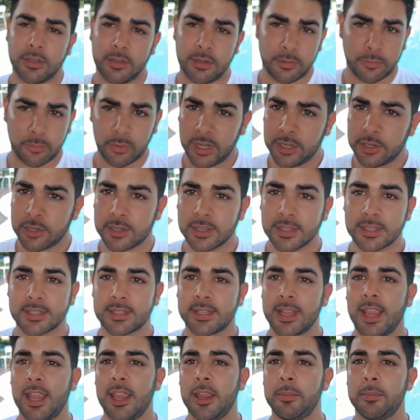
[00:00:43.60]
reach the
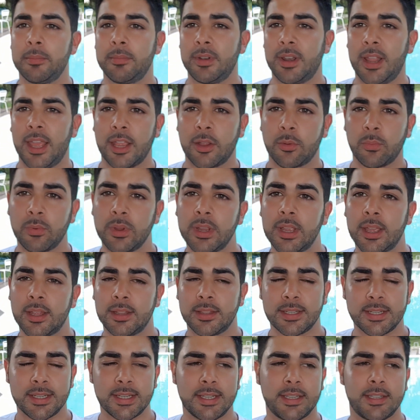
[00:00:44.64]
same like we
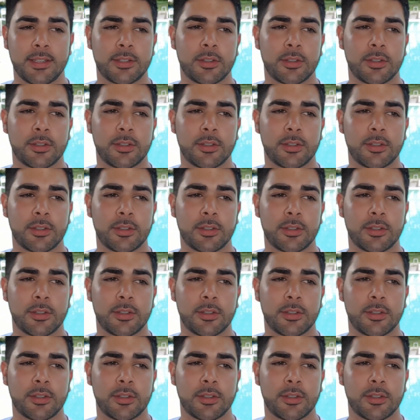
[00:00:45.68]
did.